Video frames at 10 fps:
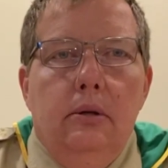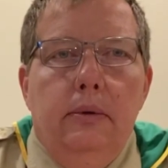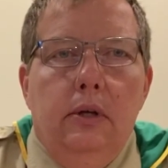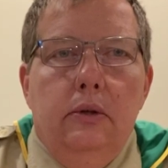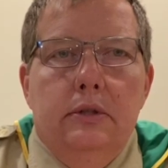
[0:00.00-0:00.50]
to
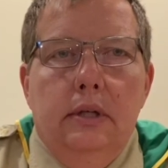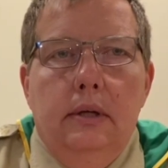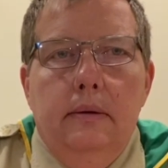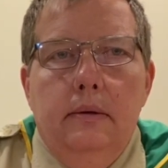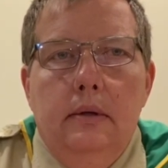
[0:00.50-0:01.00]
be
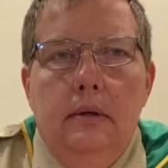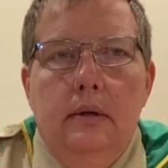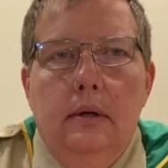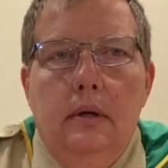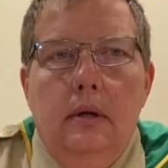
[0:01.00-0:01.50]
using
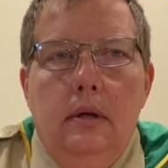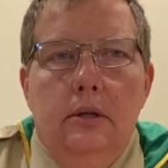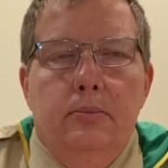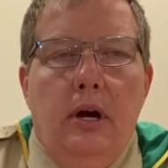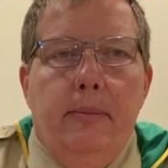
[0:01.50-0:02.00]

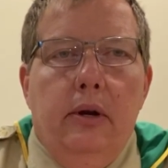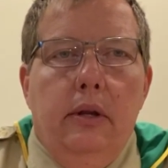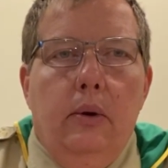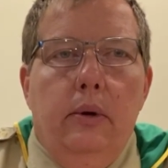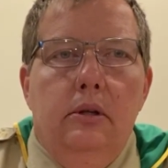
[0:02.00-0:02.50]
is
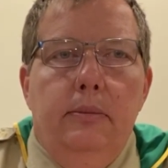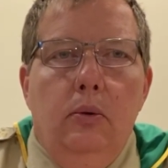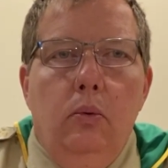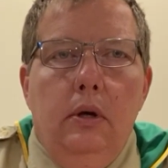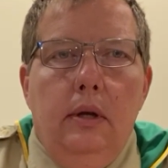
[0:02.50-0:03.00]
primarily going to be
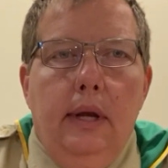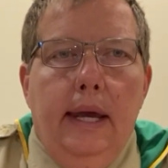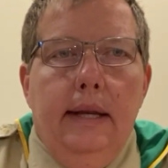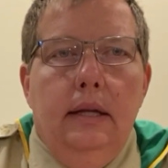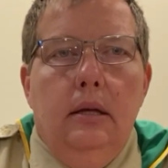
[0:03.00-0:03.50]
wood,
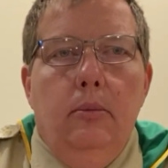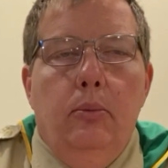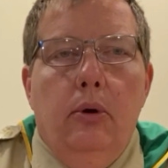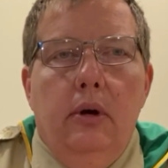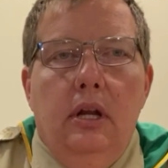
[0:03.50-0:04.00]
and it can be
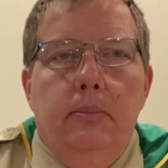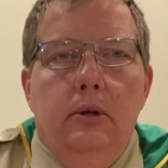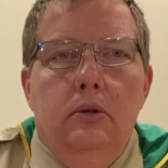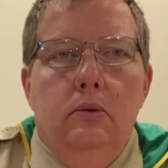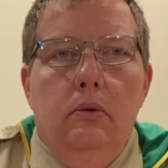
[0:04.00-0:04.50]
broken up
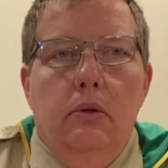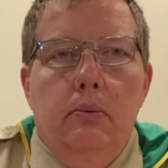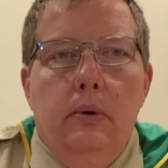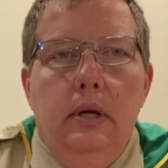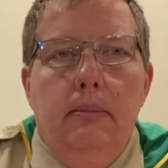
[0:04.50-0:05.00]
into
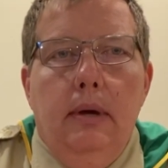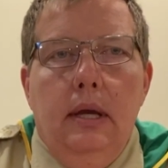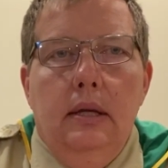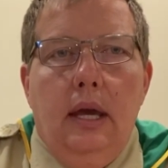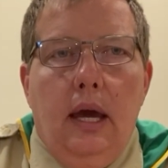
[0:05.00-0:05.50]
3
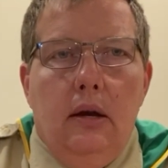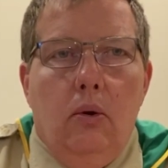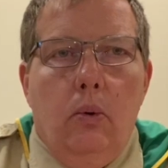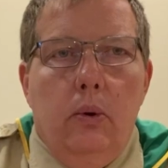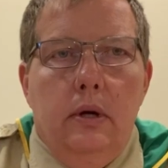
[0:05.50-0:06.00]
main
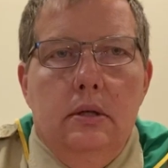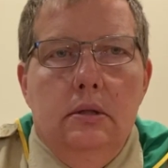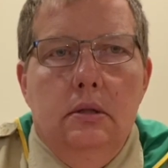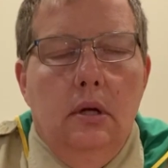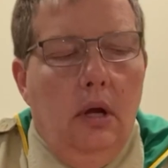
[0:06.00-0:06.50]

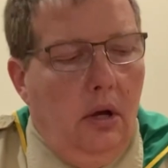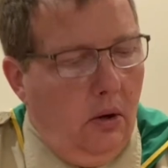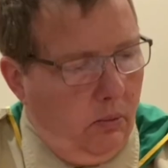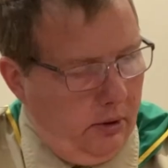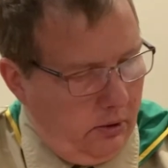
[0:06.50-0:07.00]
categories.
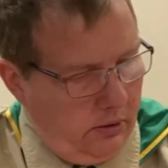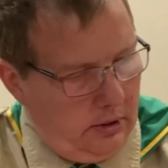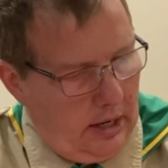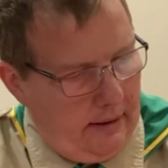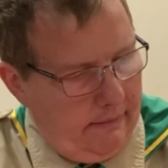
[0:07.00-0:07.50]
We are going
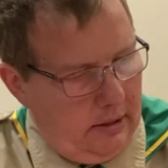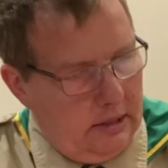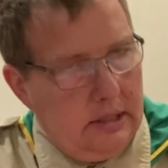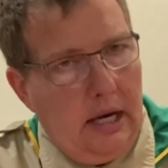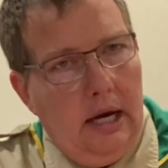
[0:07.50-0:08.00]
to have the
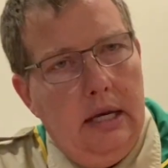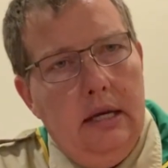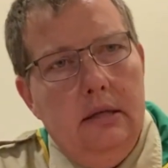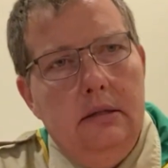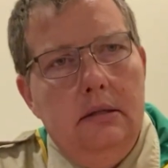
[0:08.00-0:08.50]

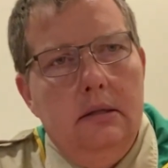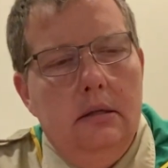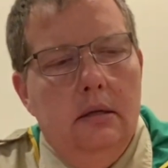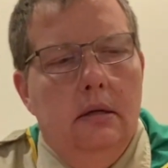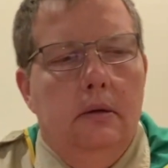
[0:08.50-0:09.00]

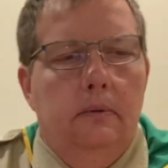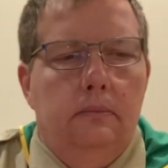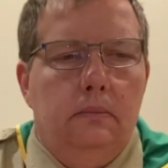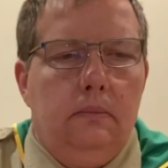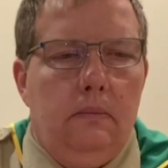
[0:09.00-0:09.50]
tiniest
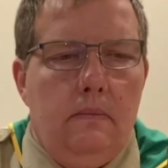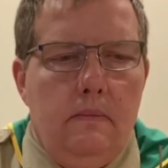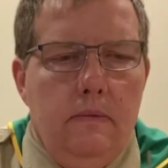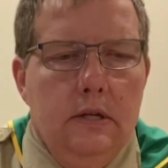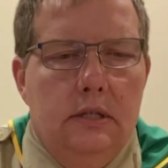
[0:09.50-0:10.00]

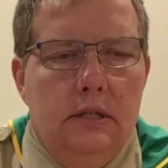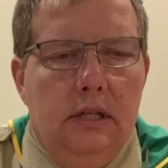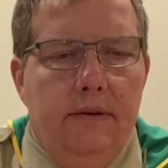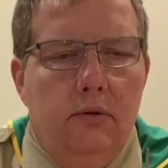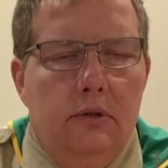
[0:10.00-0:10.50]

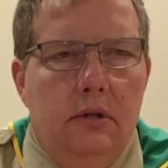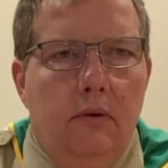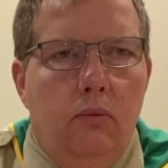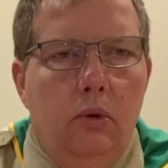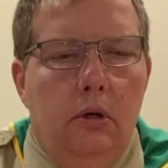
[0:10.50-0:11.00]
slivers
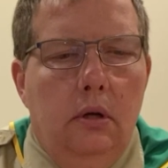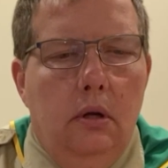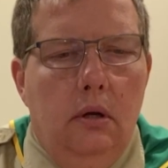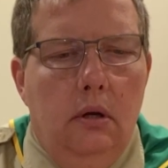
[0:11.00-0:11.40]
of wood,